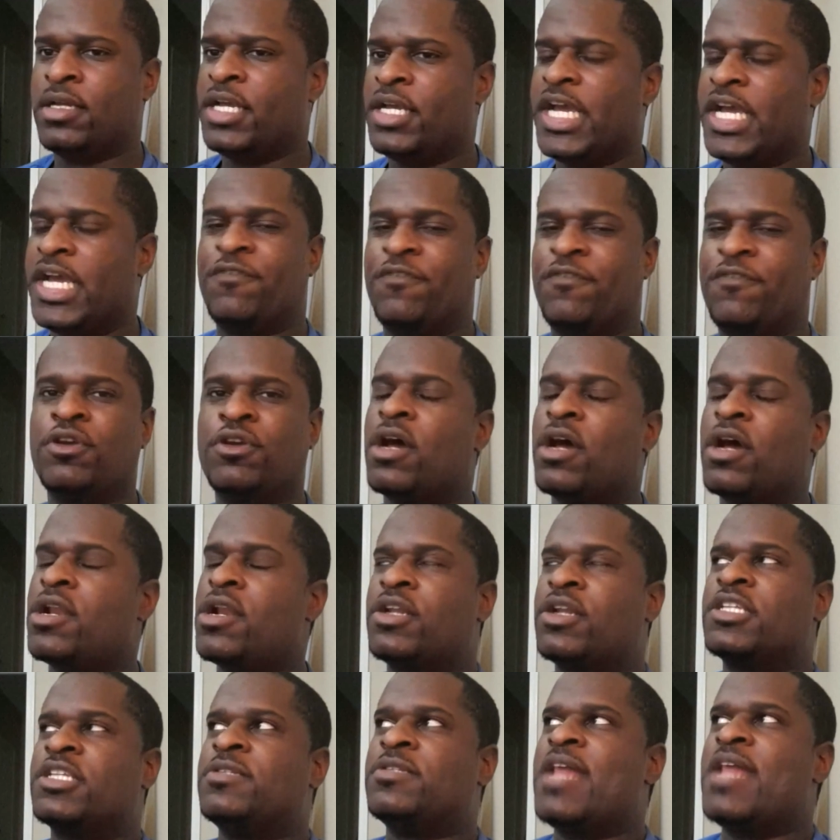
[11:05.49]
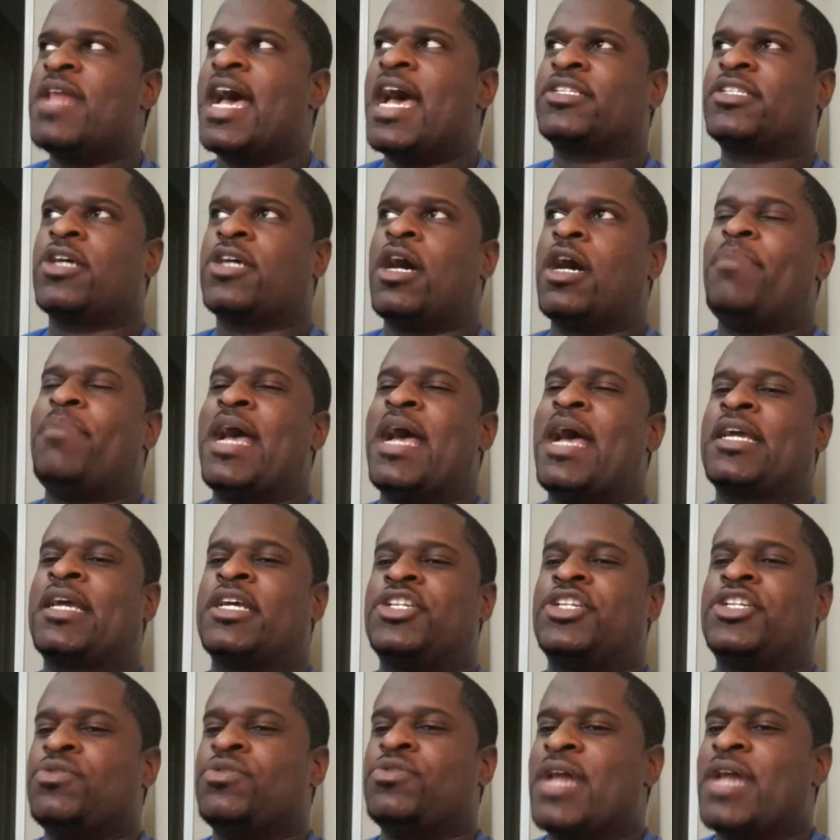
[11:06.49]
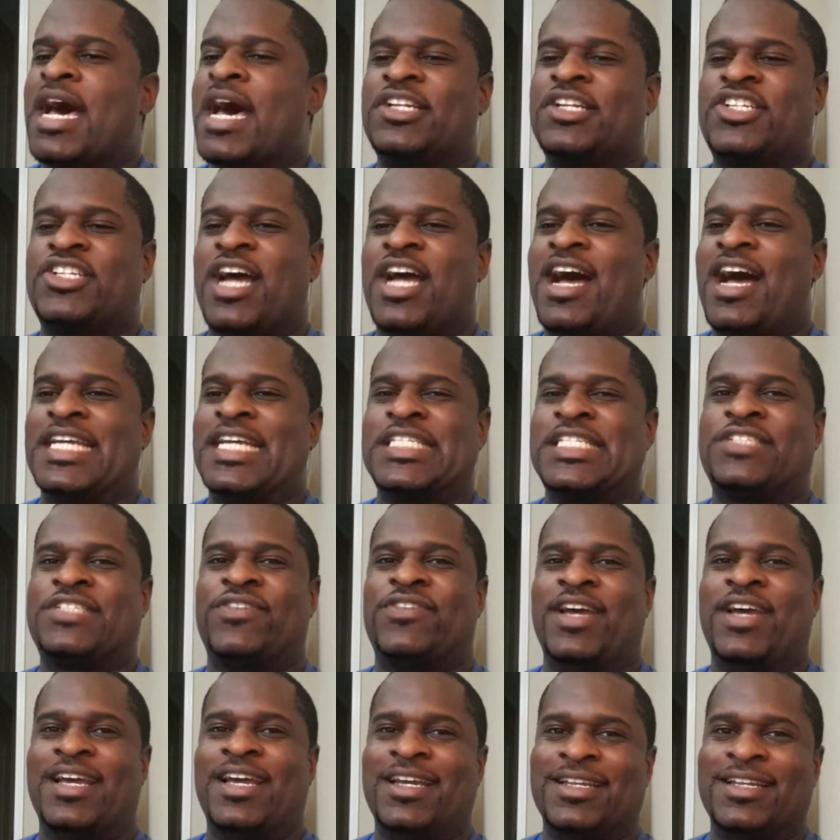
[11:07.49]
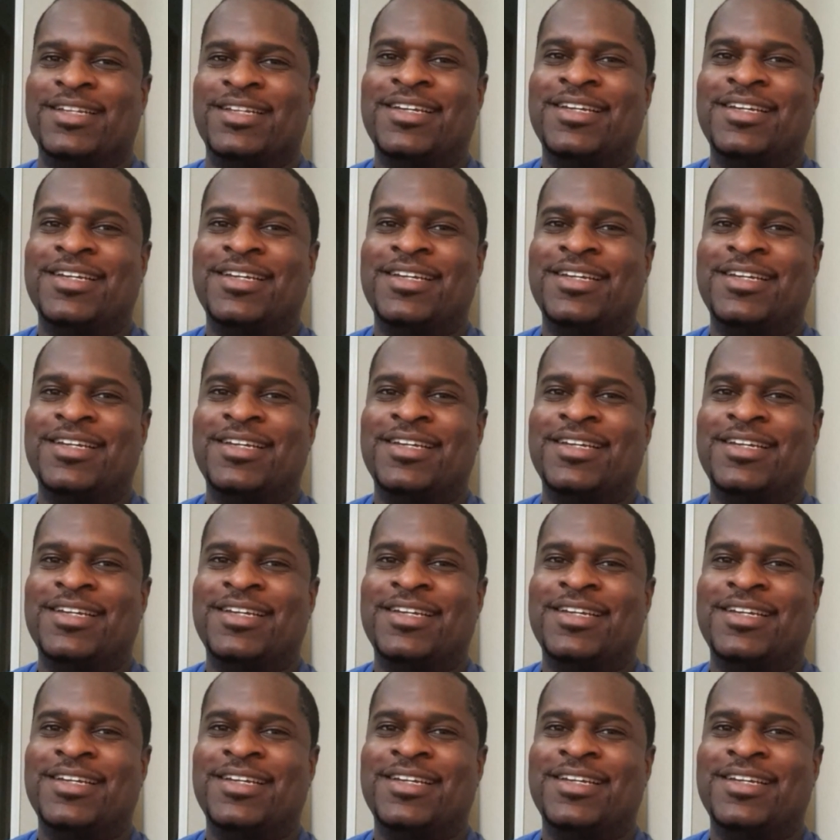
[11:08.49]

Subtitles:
If you don't know this NASCAR package, you're not a Giants fan.